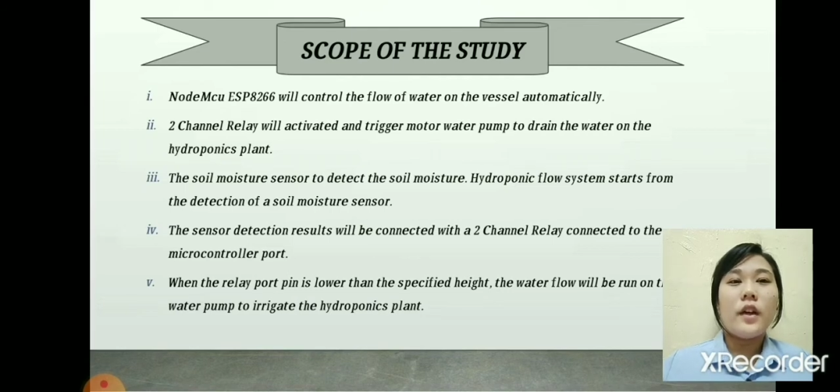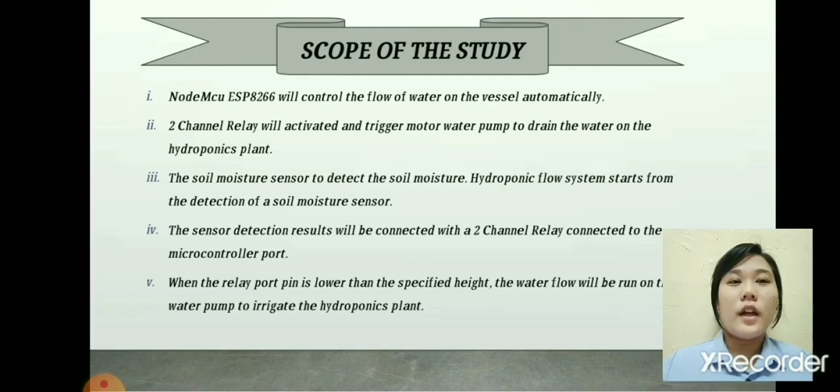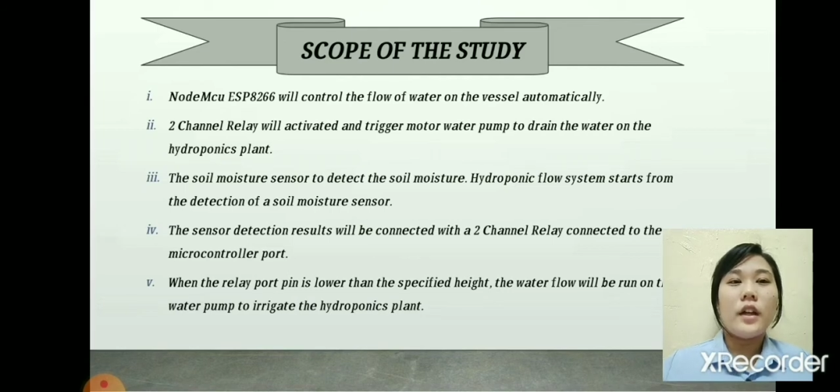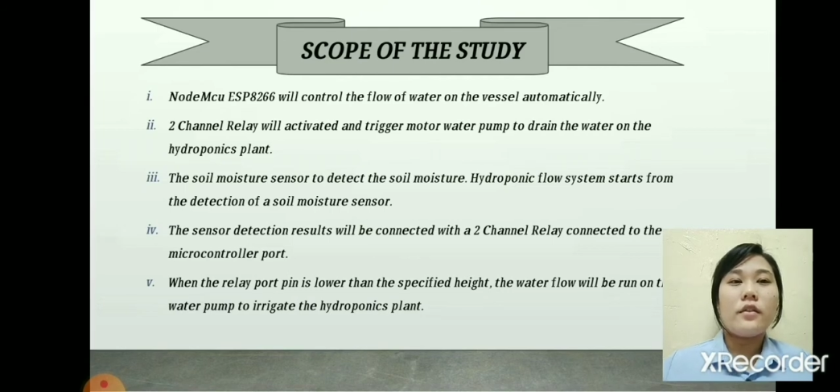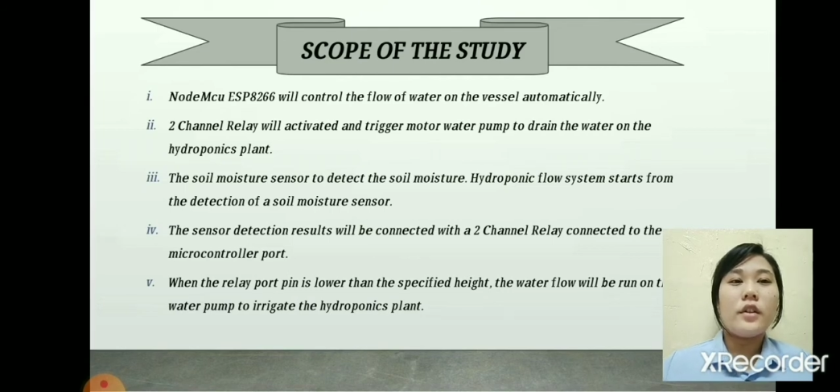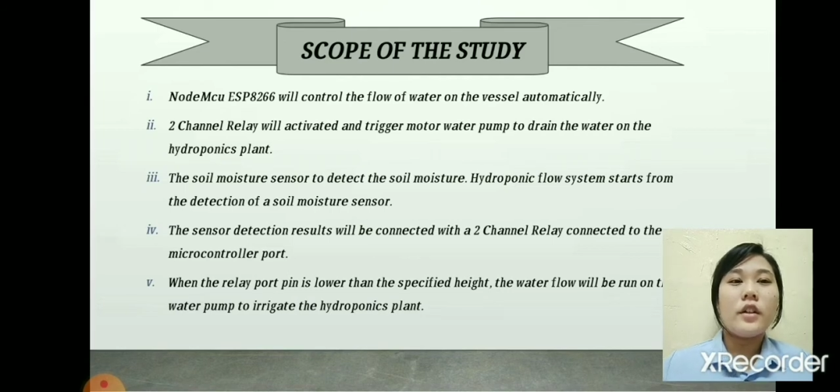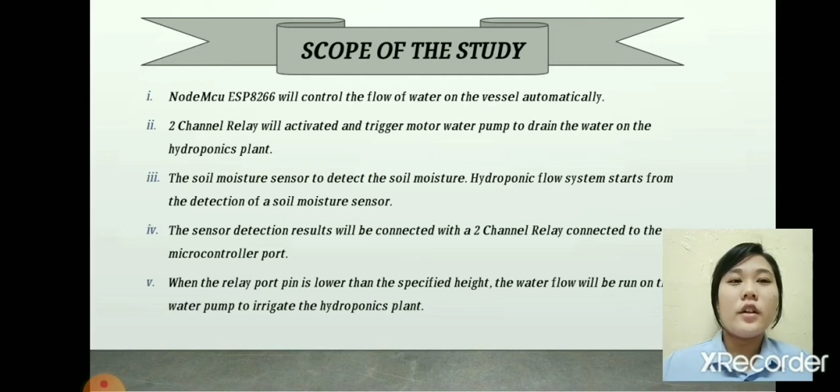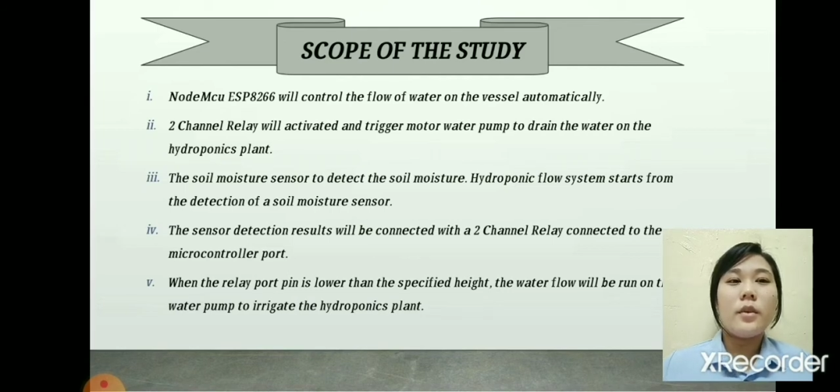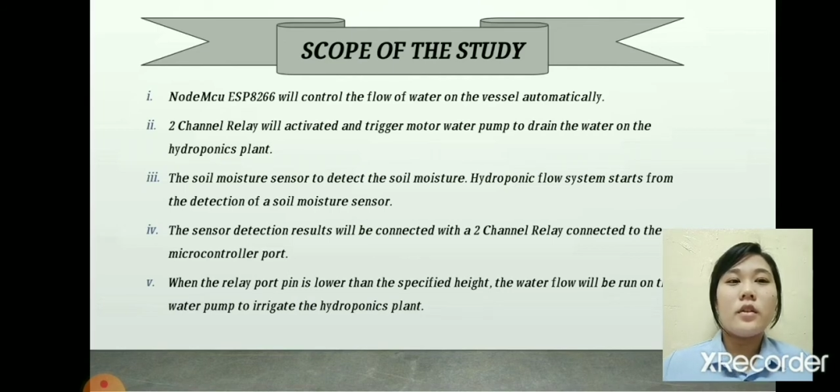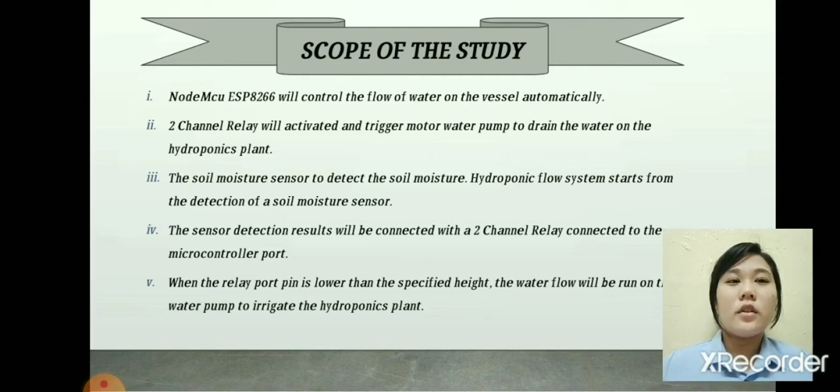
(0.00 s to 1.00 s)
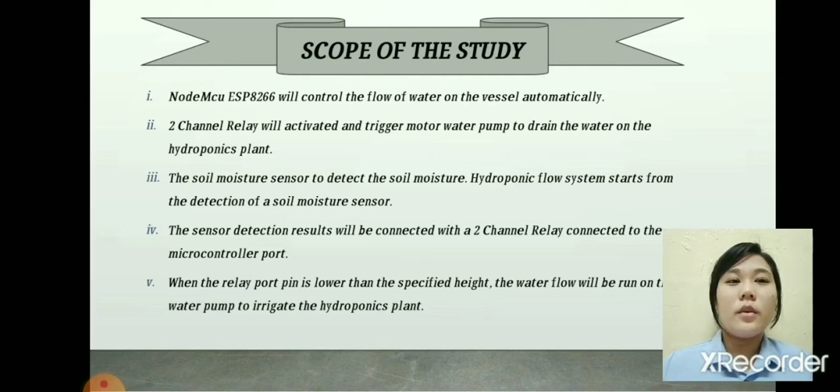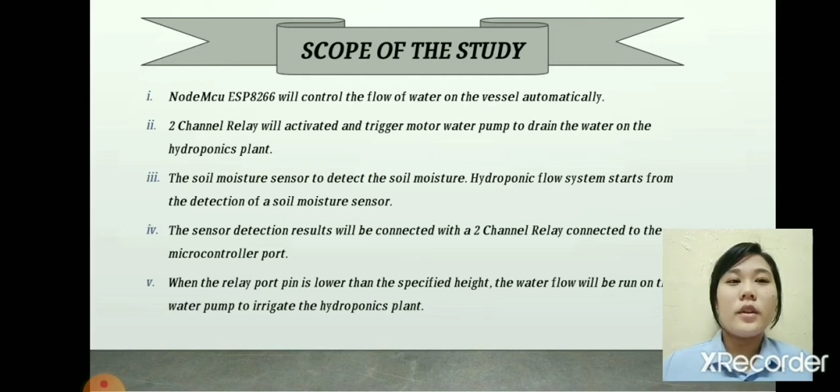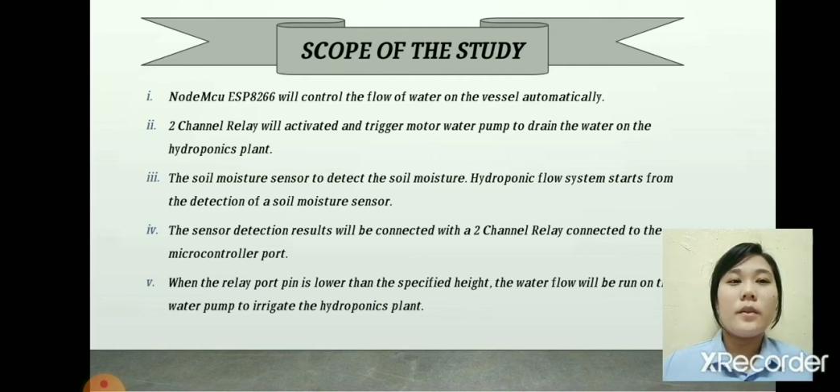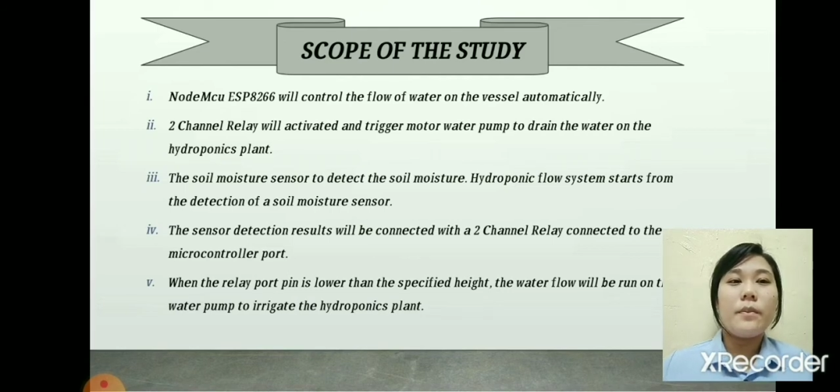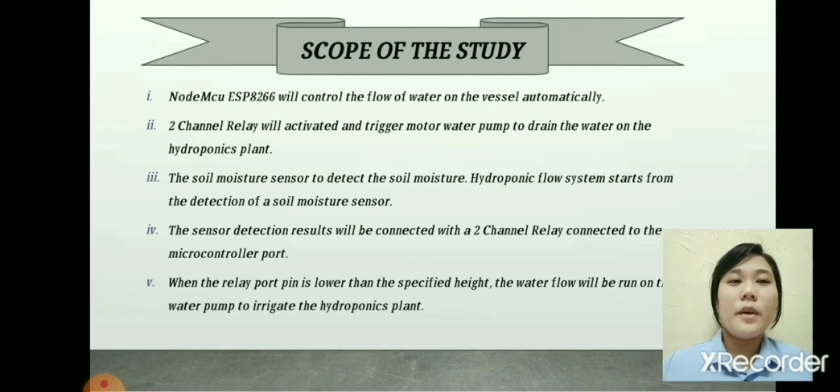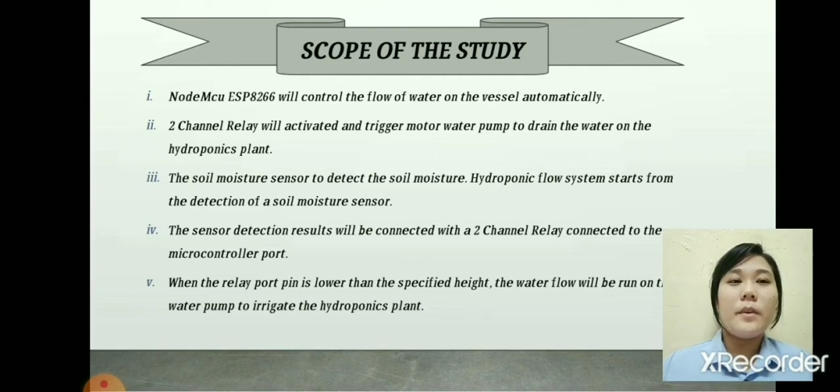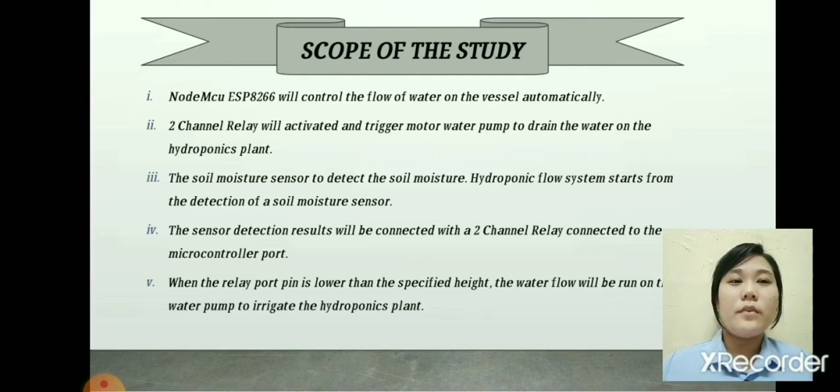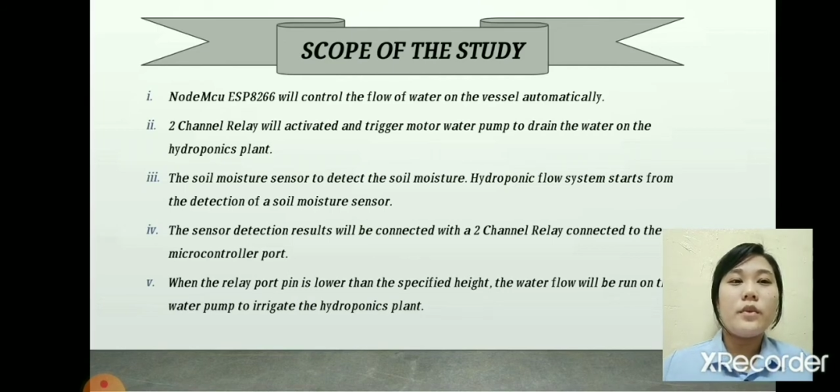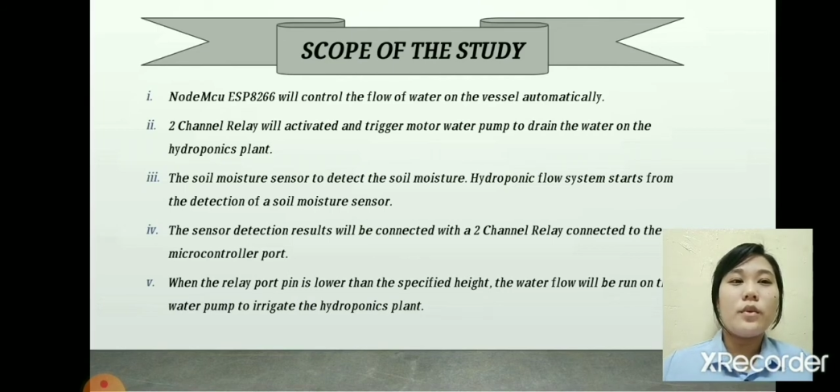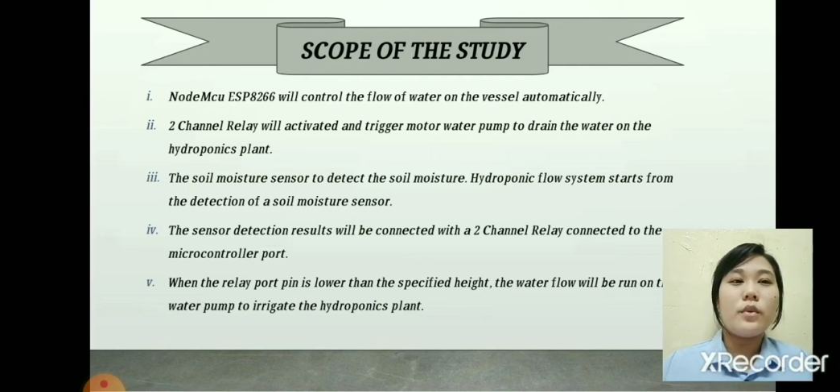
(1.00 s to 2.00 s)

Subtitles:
to drain the water